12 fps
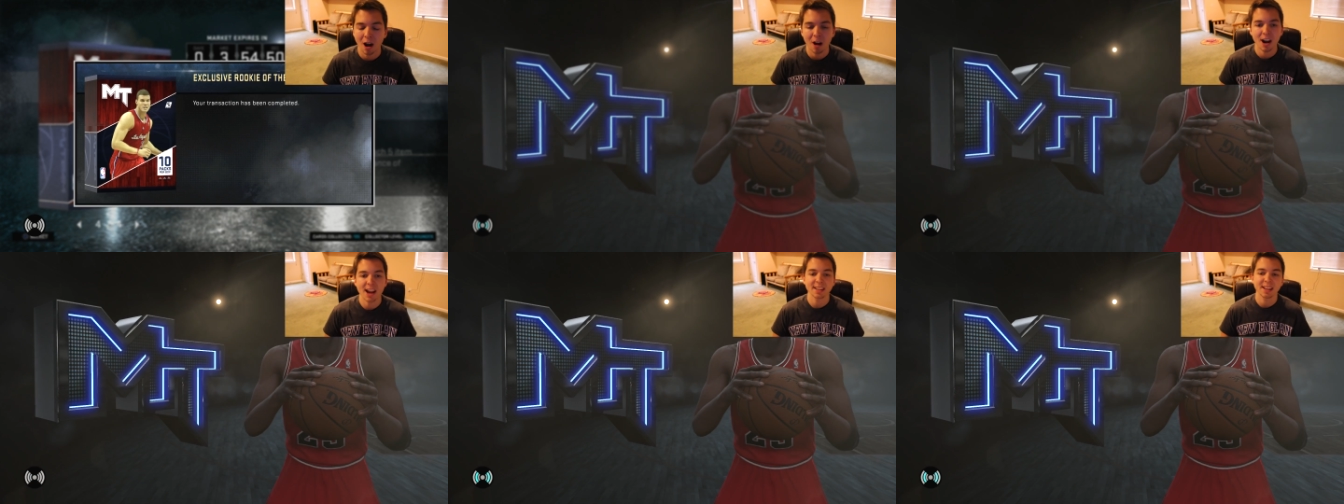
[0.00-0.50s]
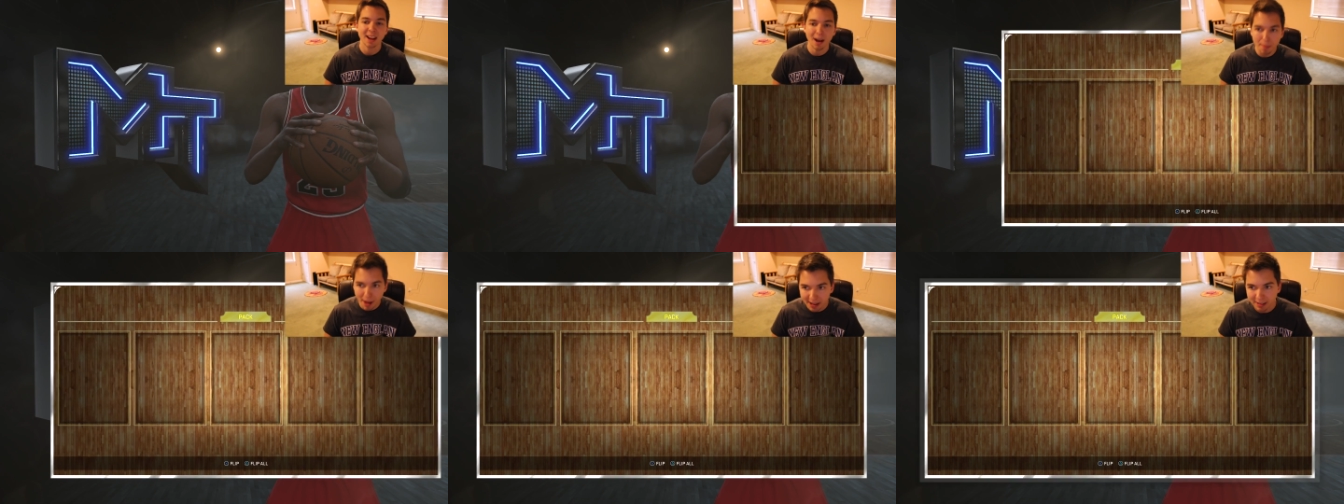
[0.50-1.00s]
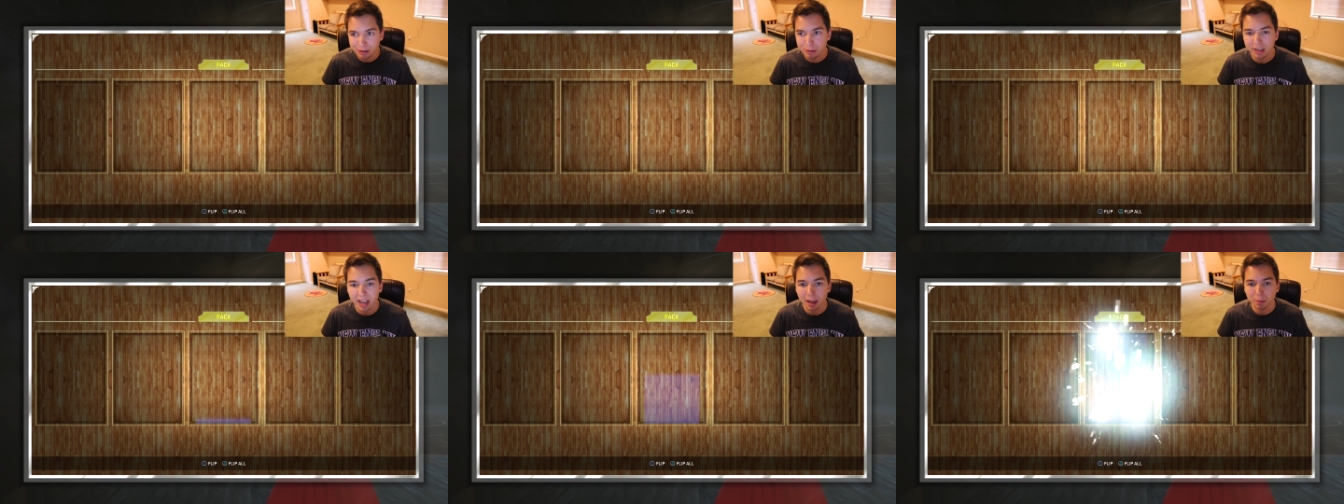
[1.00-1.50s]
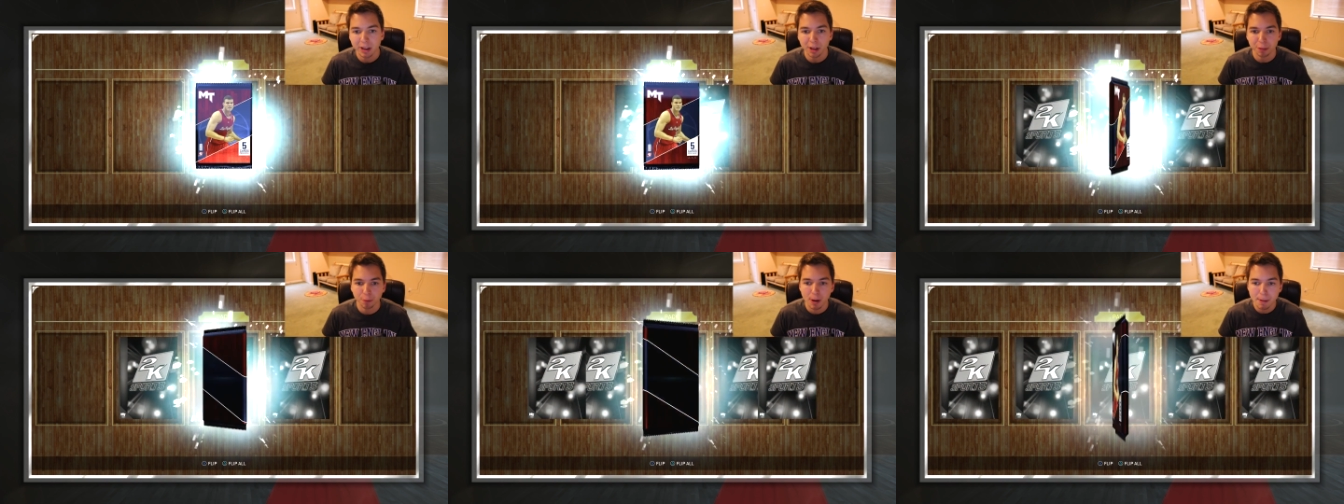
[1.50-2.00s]
All right, come on, 2K. We
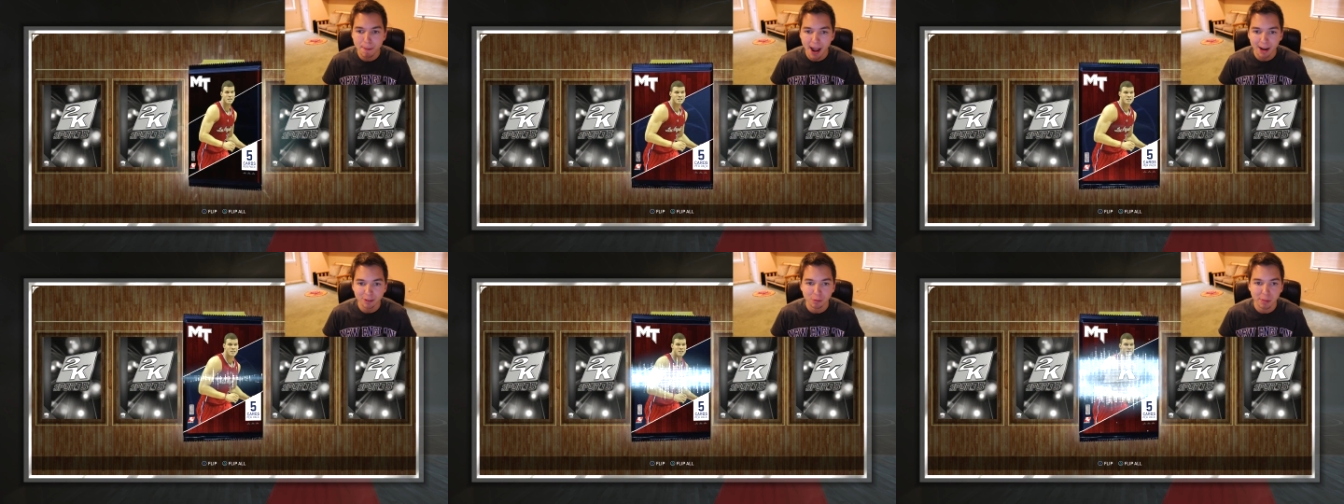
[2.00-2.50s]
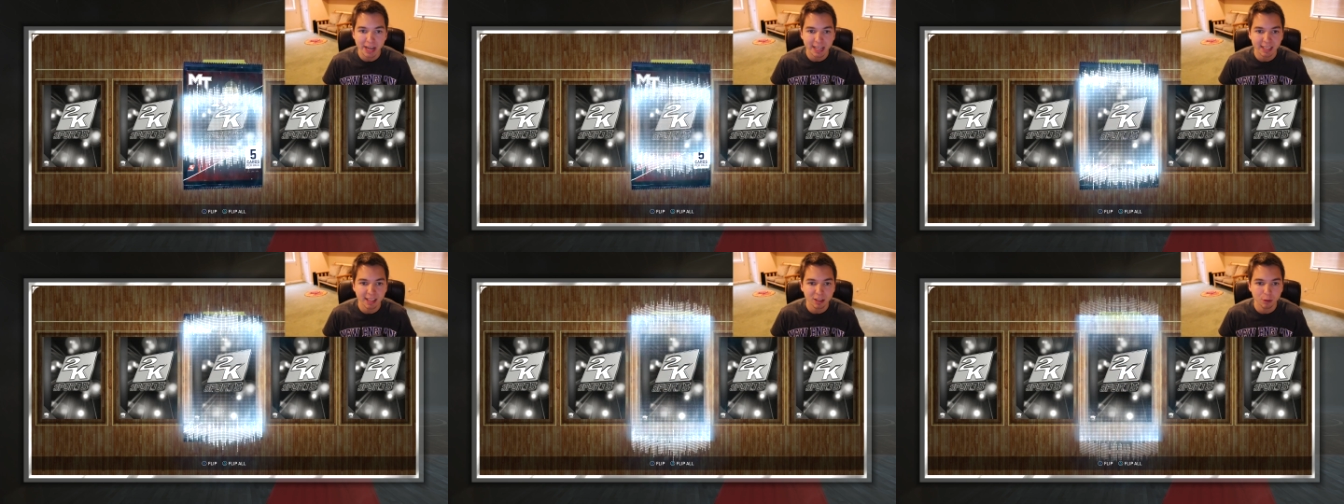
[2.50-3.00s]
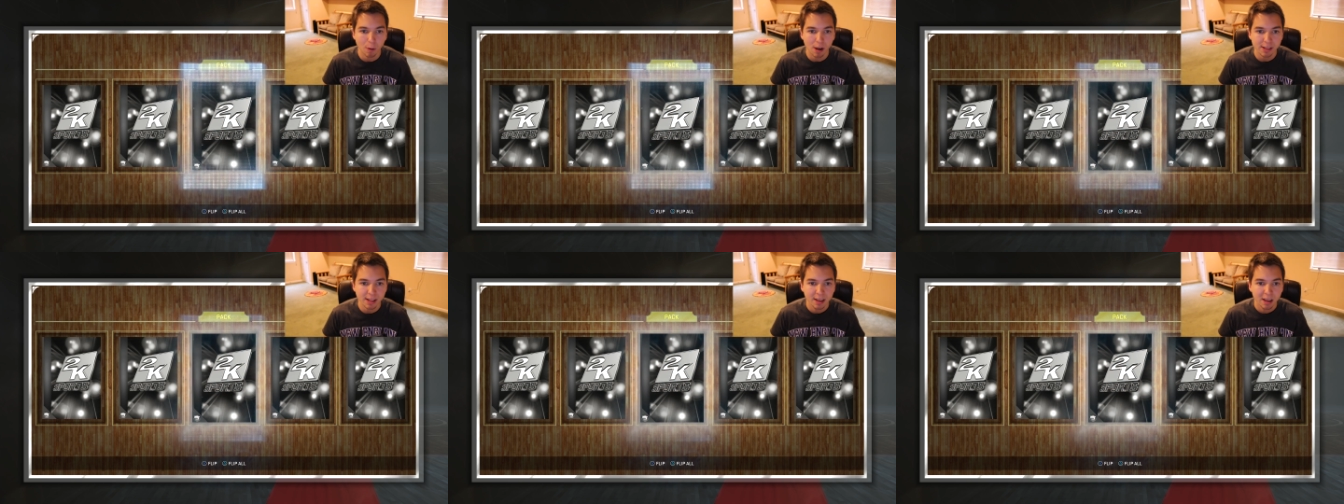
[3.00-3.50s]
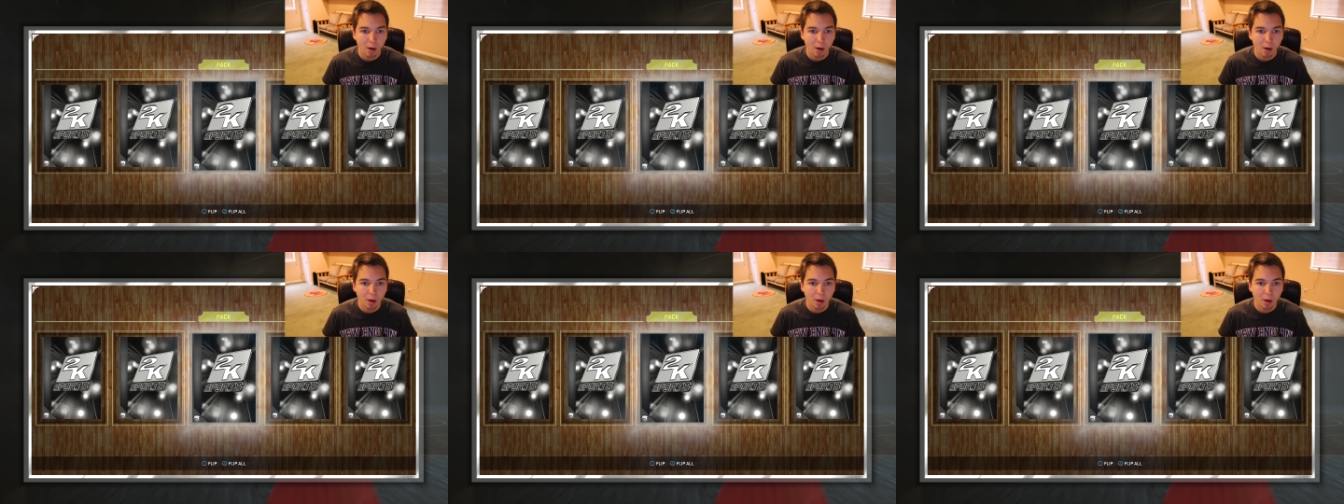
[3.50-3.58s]
got three packs remaining in this one.